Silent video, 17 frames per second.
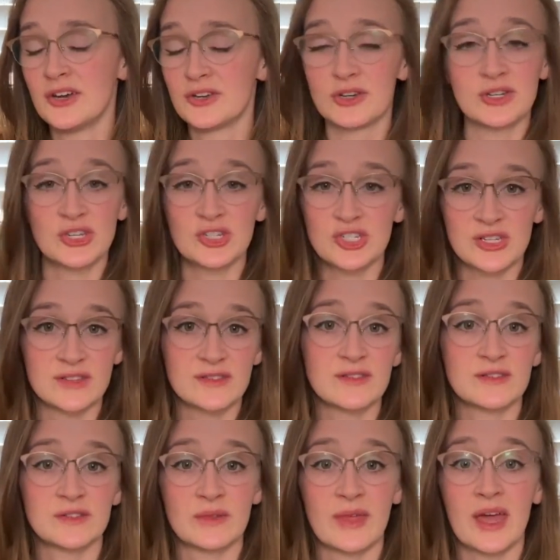
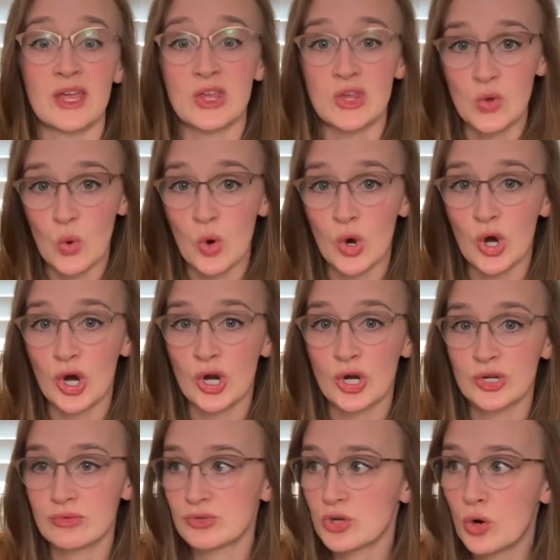traditions, so that
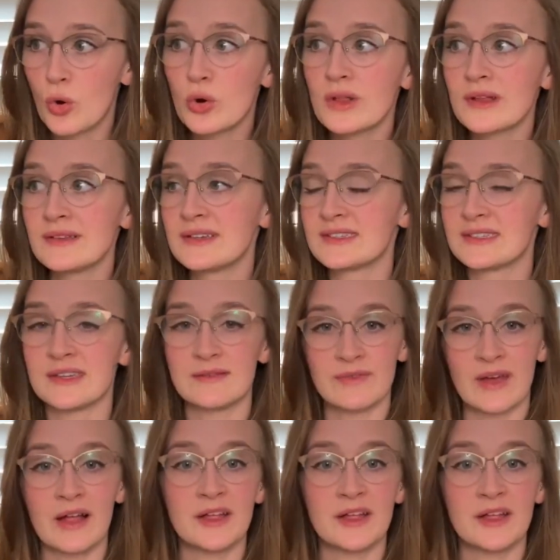your totally licit,